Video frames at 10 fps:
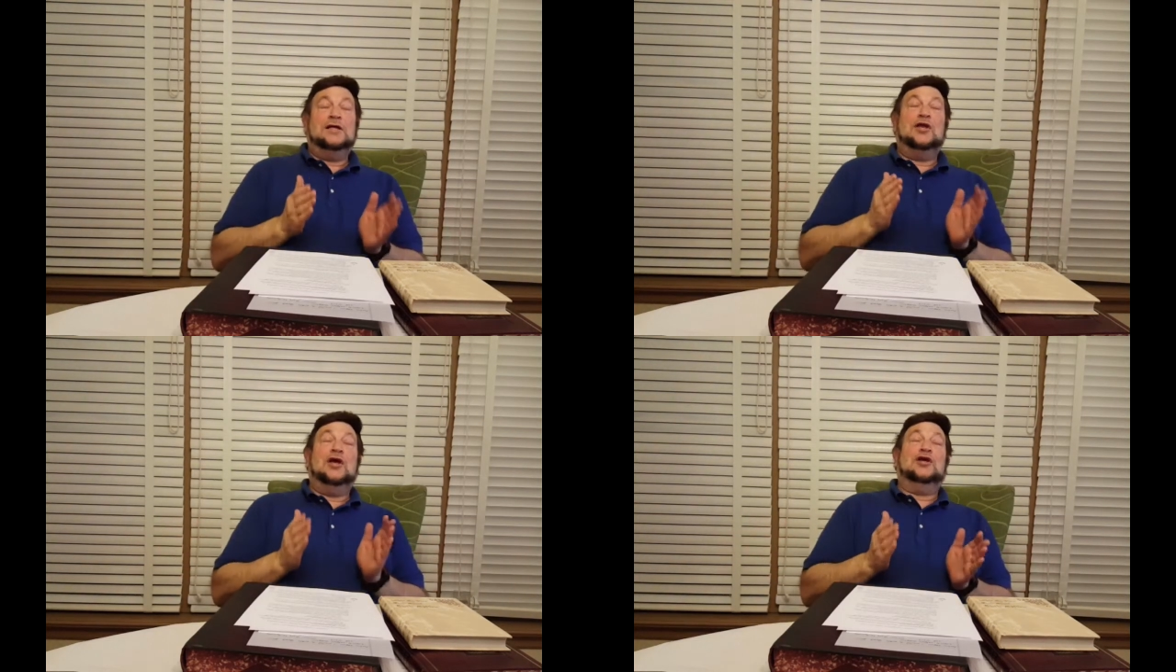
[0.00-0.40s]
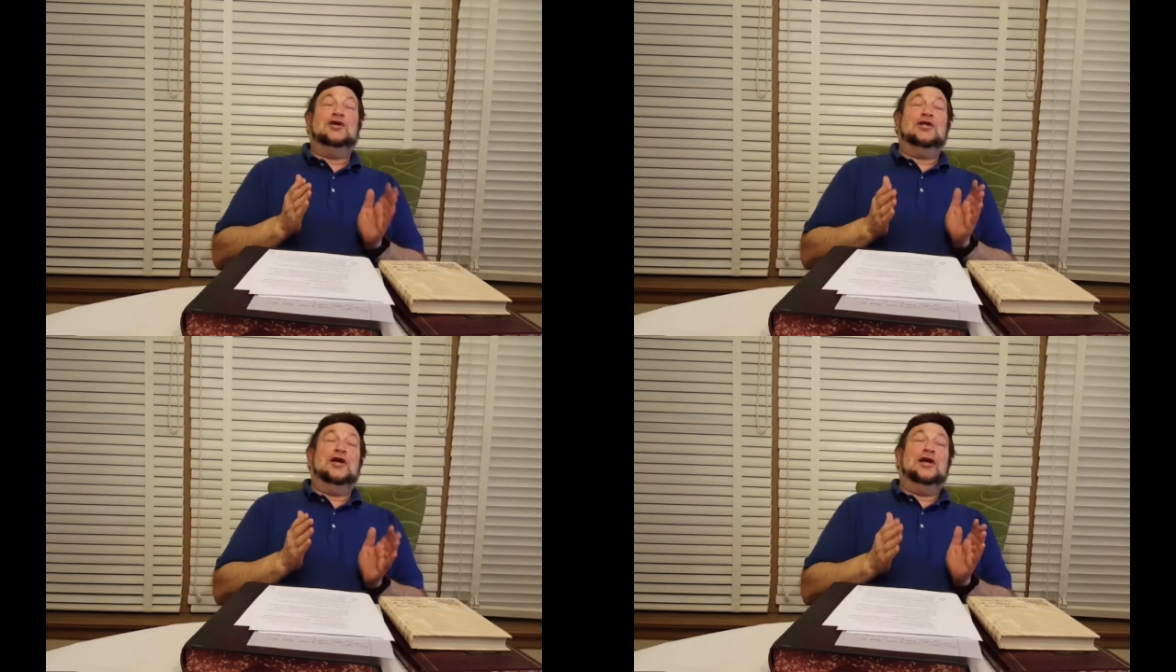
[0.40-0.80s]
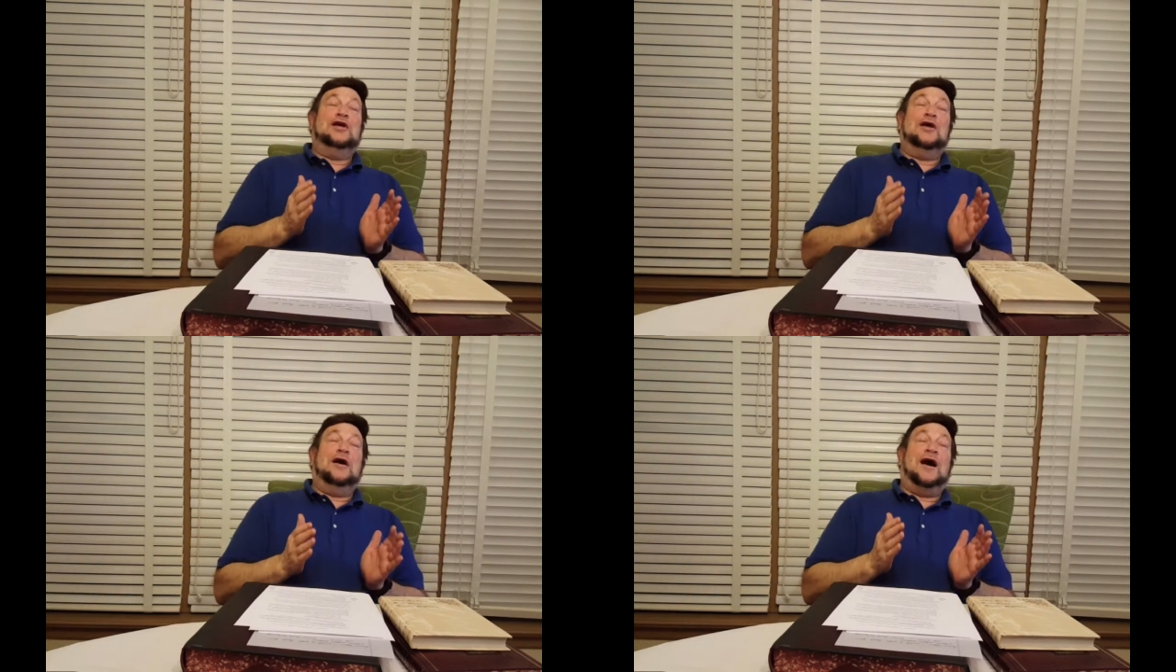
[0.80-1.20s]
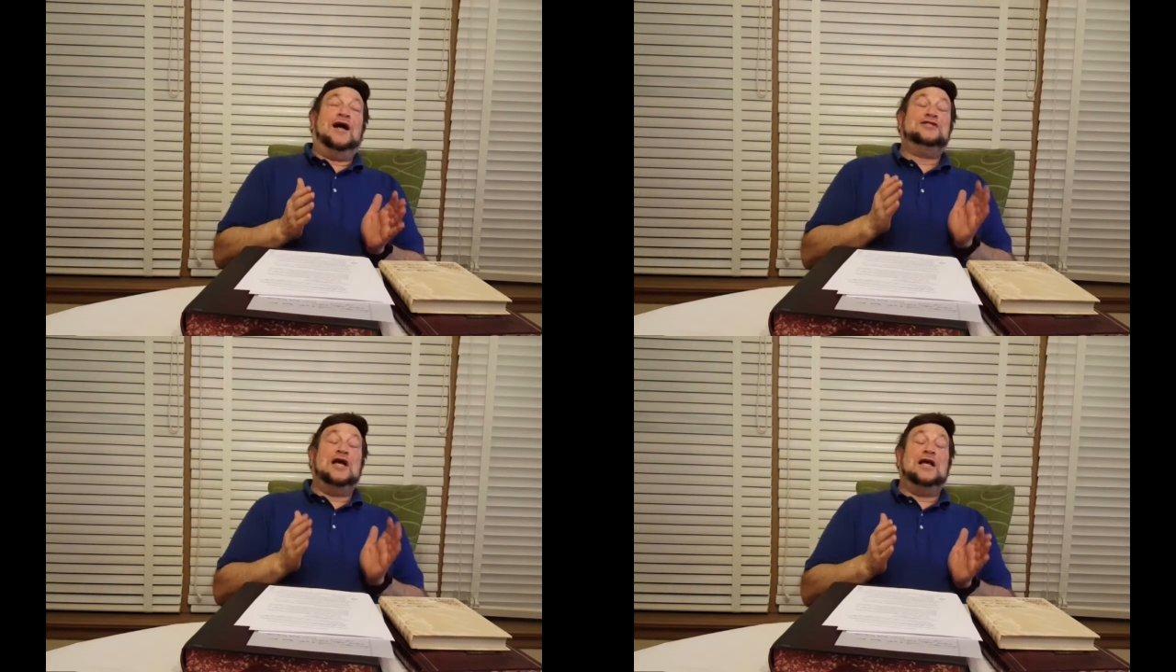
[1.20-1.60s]

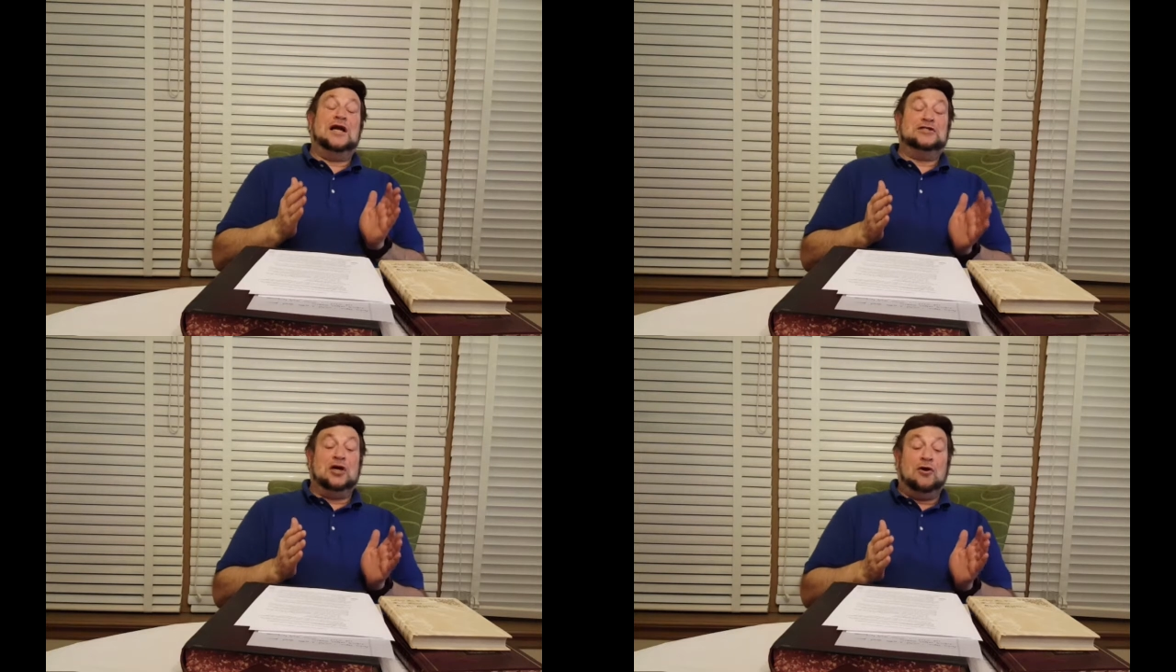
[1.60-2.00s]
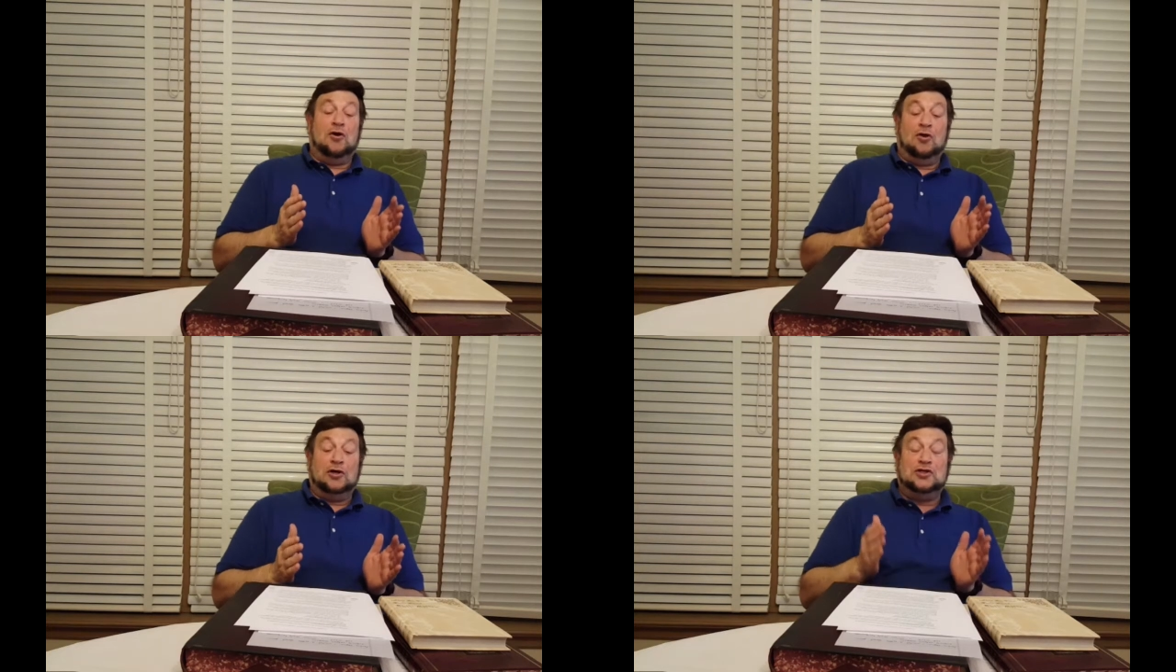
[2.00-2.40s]
Anshei Keneset Hagadolah.